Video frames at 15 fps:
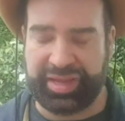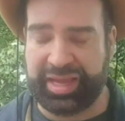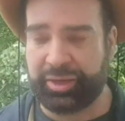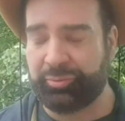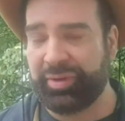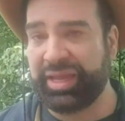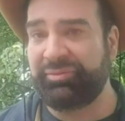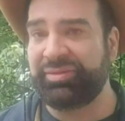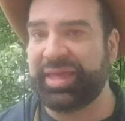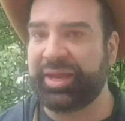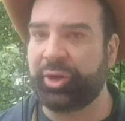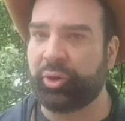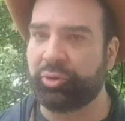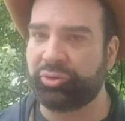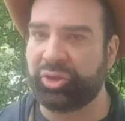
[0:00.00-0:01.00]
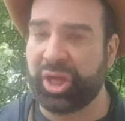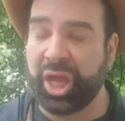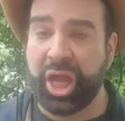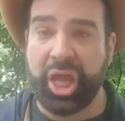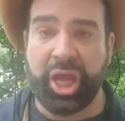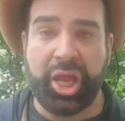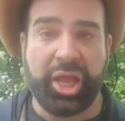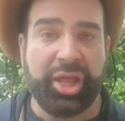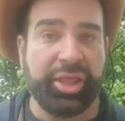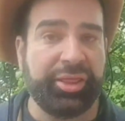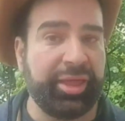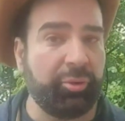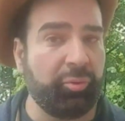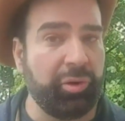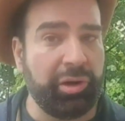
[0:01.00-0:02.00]
And if they rot,
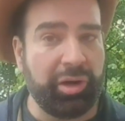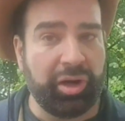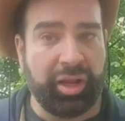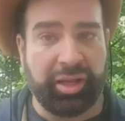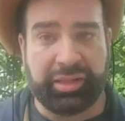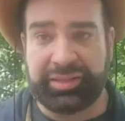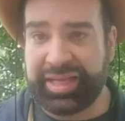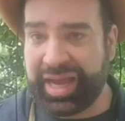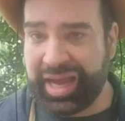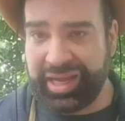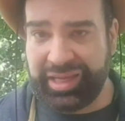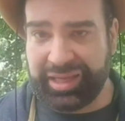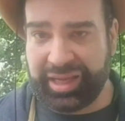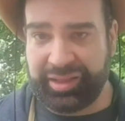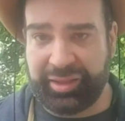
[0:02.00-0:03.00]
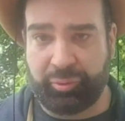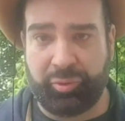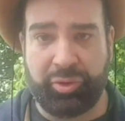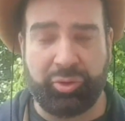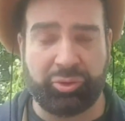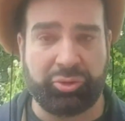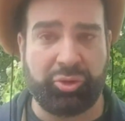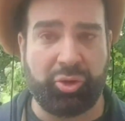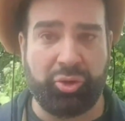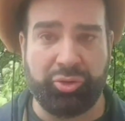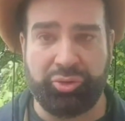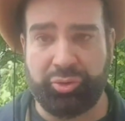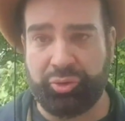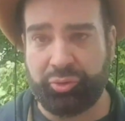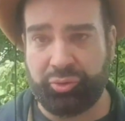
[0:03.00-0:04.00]
they will die and they will not grow
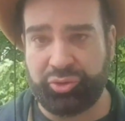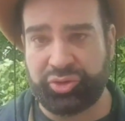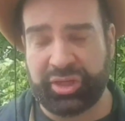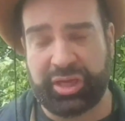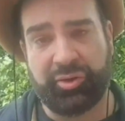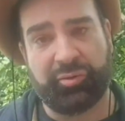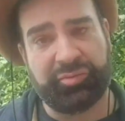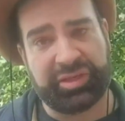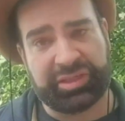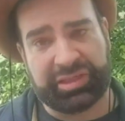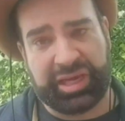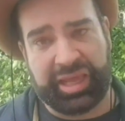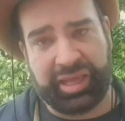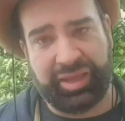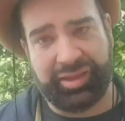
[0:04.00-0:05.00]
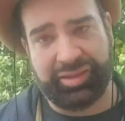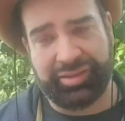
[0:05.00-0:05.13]
new roots. And obviously,